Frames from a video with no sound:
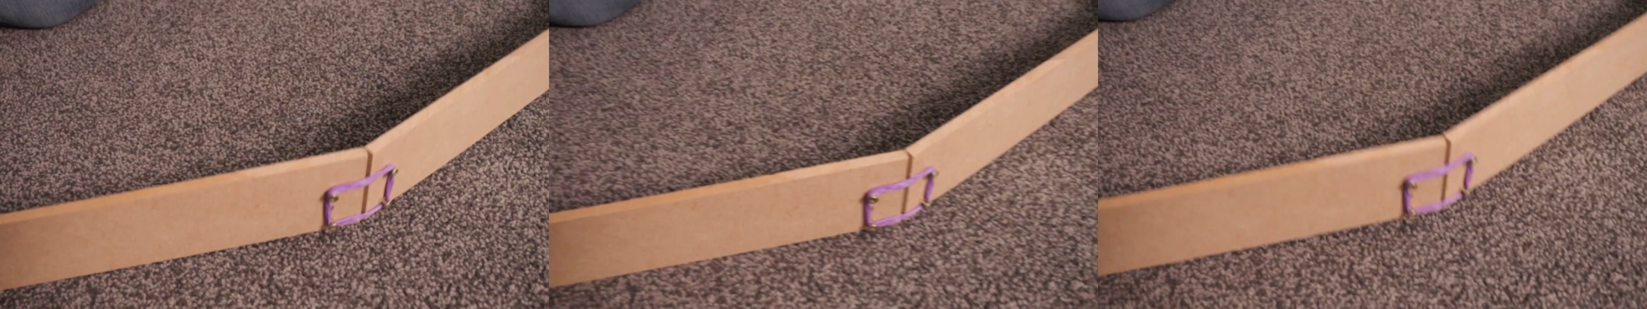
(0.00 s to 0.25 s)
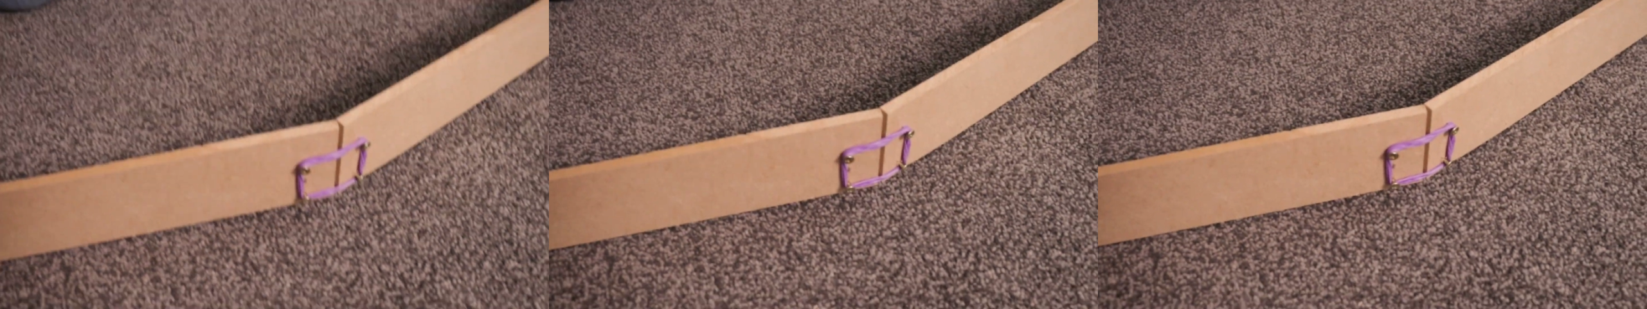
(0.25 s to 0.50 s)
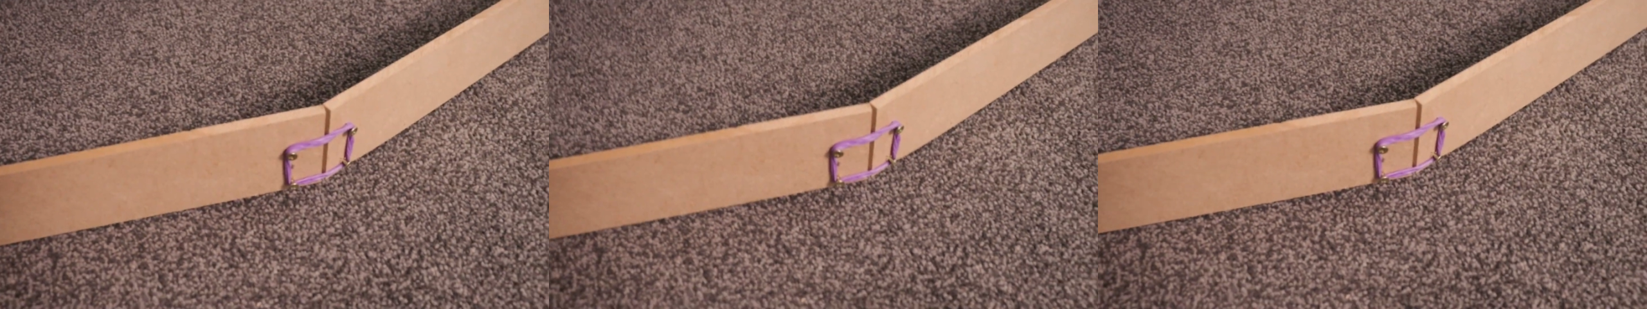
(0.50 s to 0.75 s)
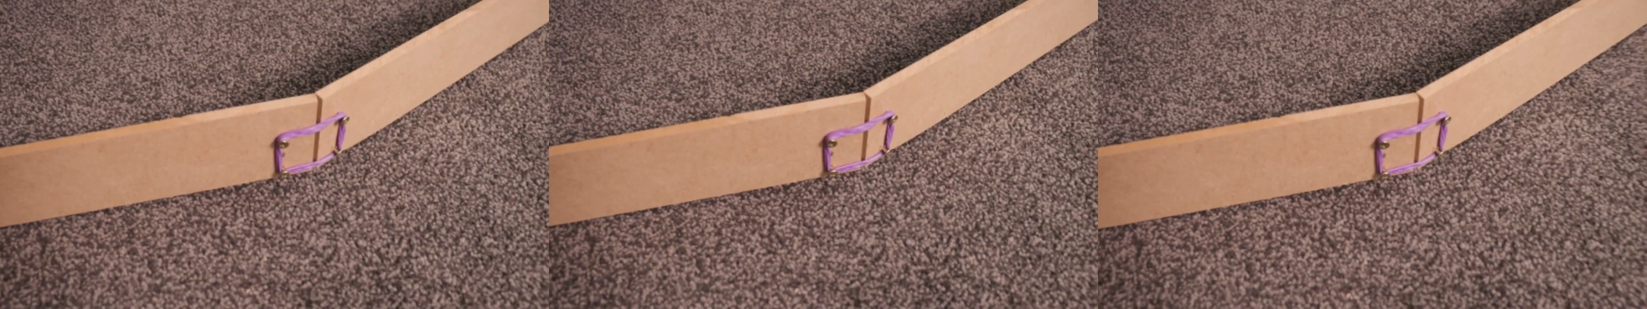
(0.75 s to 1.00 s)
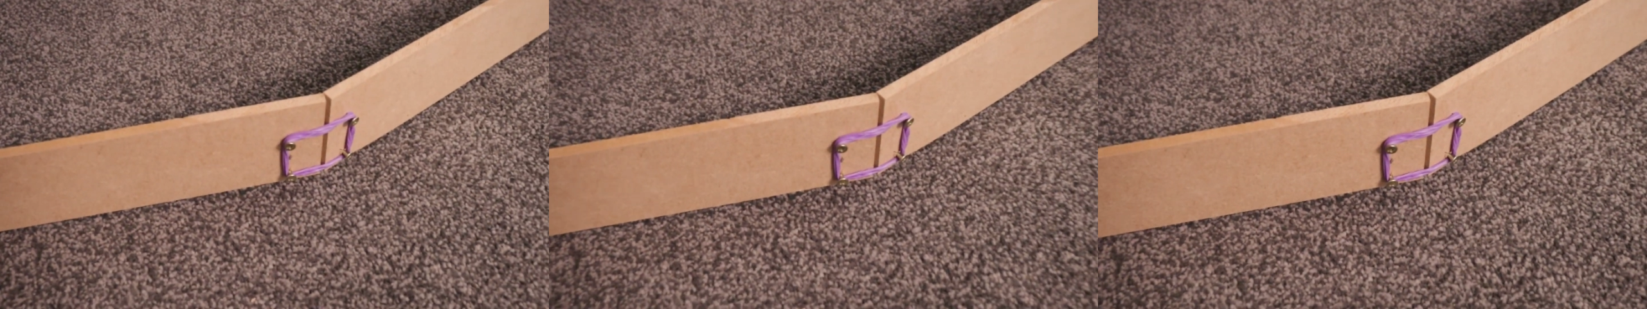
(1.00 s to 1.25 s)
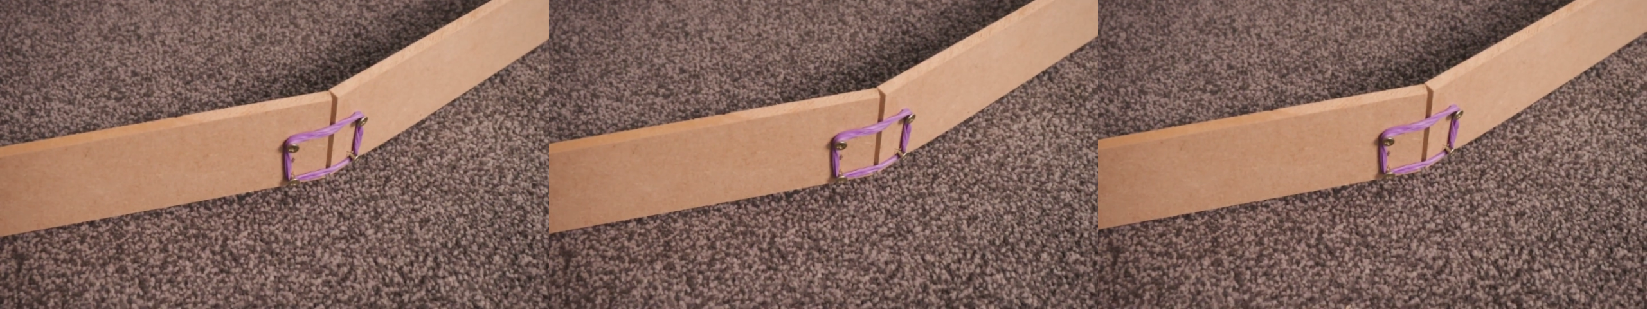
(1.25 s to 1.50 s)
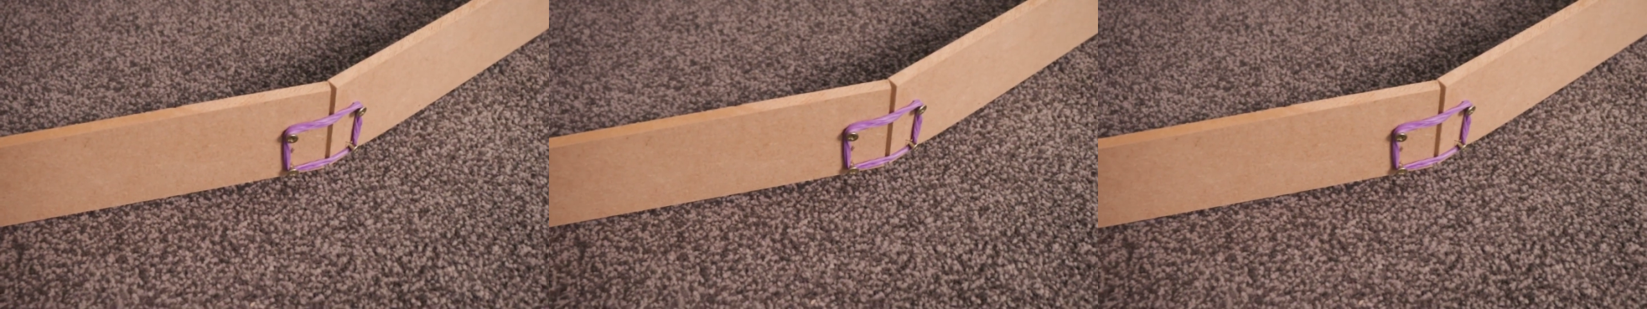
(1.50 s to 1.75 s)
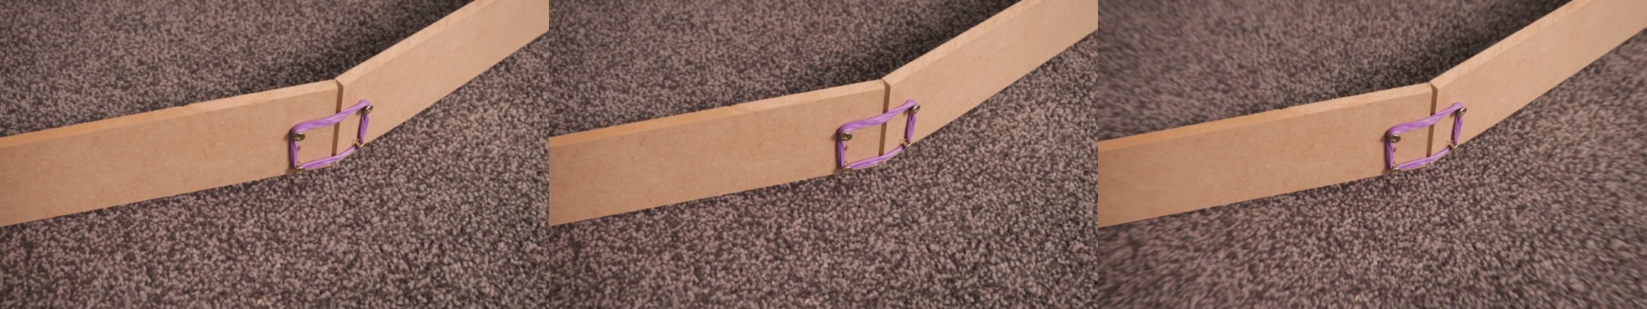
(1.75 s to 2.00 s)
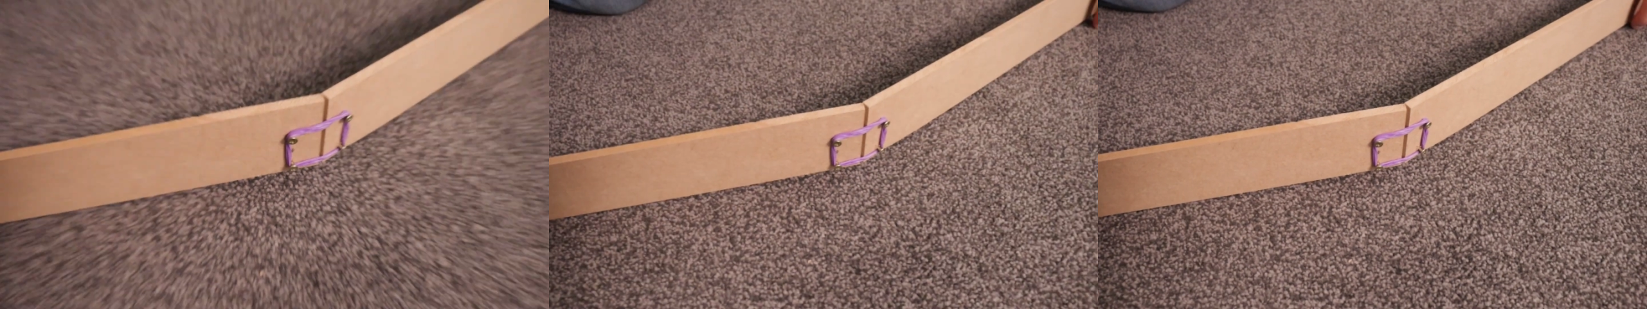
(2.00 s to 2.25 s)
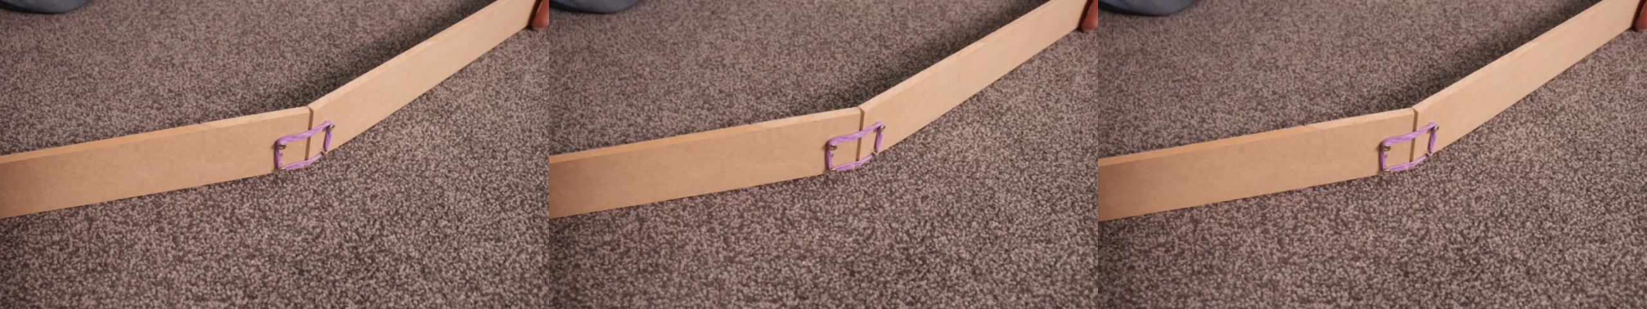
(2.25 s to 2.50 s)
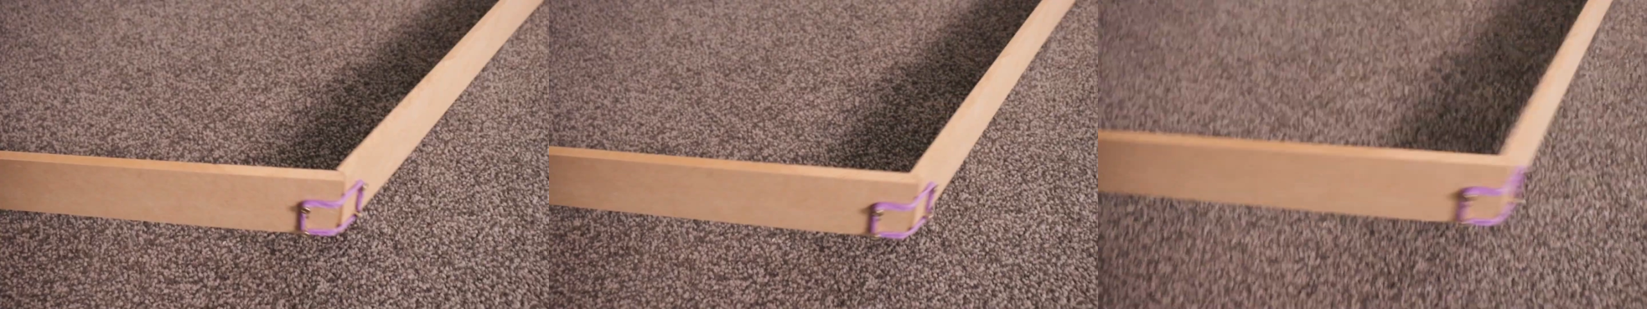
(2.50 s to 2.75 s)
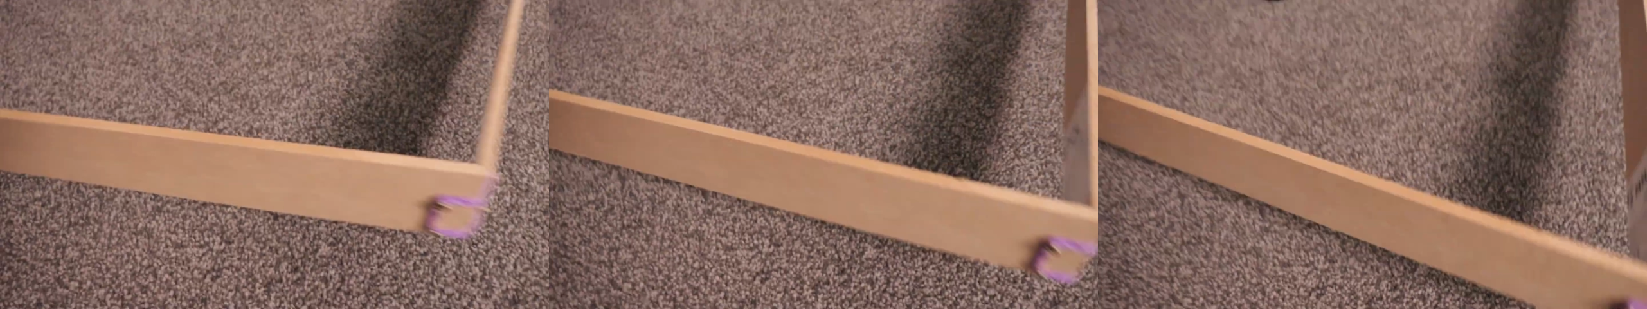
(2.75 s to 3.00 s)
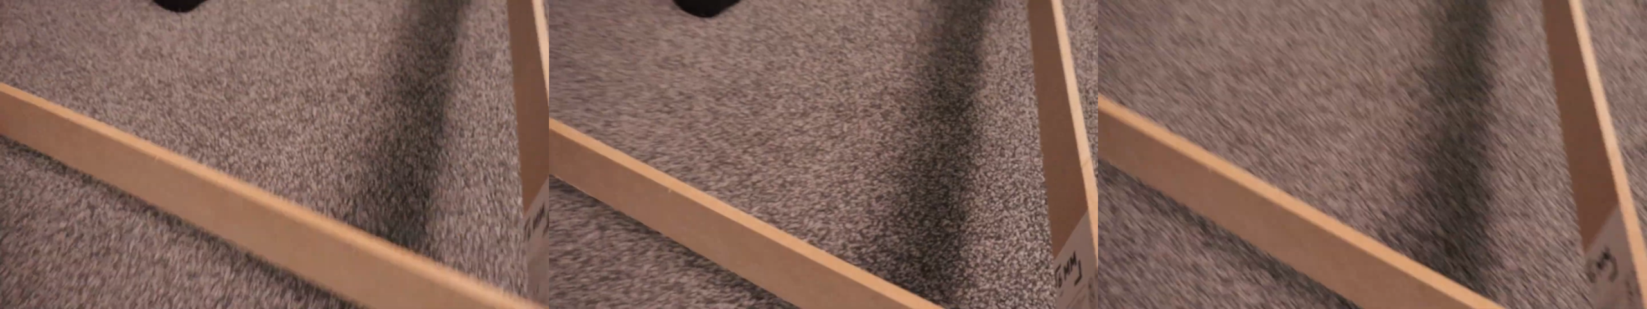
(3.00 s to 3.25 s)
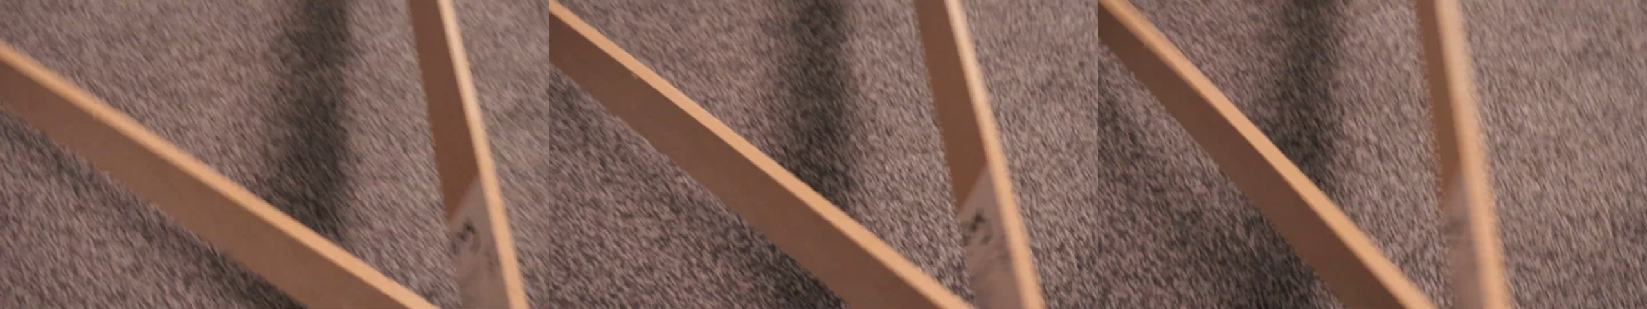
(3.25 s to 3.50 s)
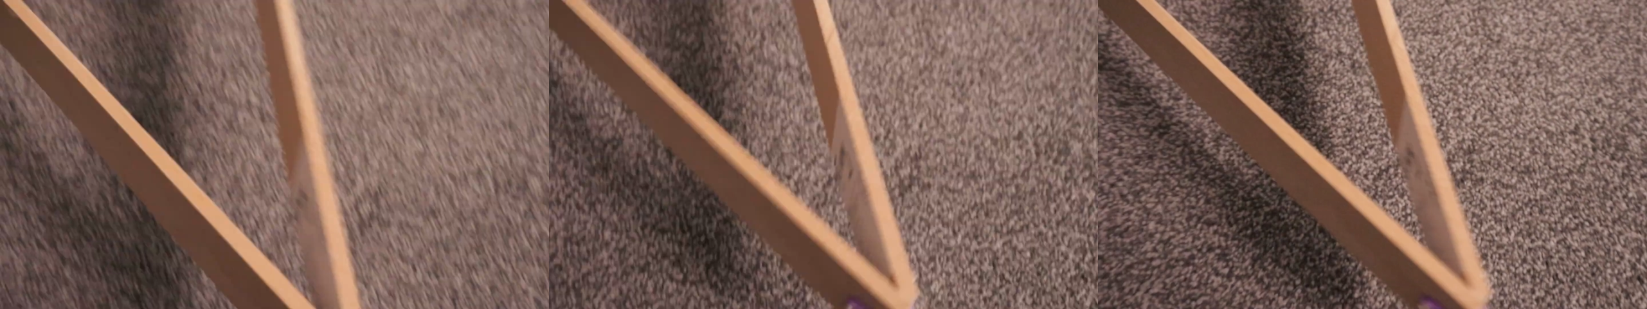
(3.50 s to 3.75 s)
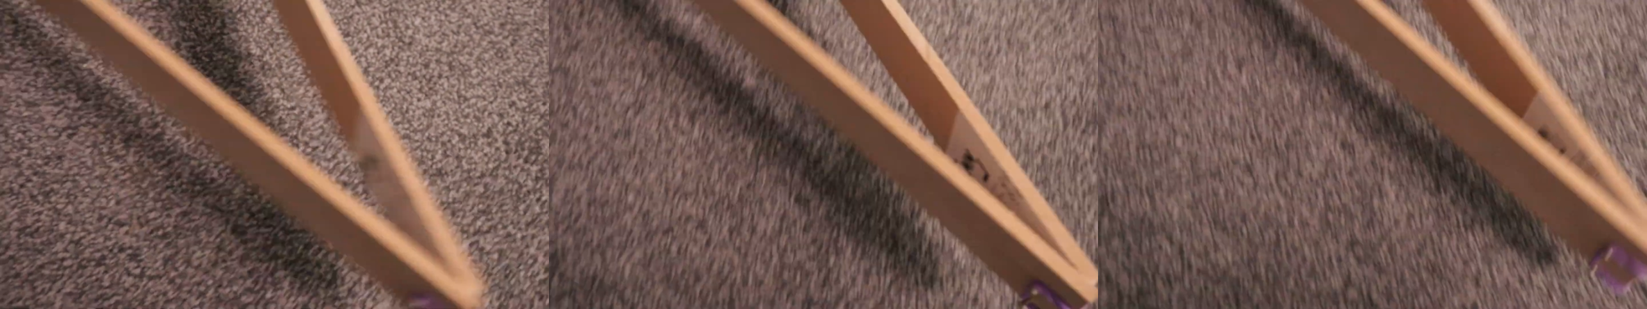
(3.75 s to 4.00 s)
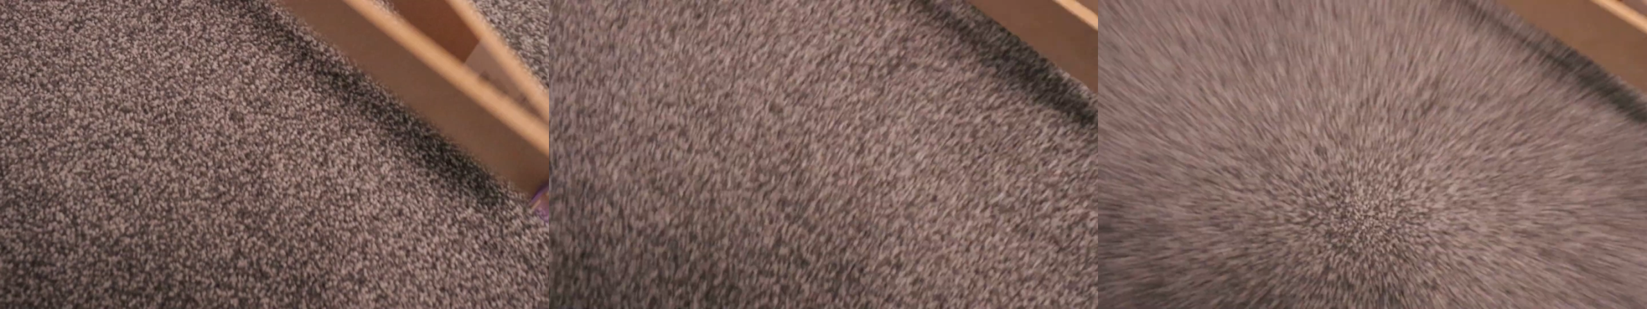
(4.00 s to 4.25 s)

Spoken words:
No face is visible, so there are no lips to read.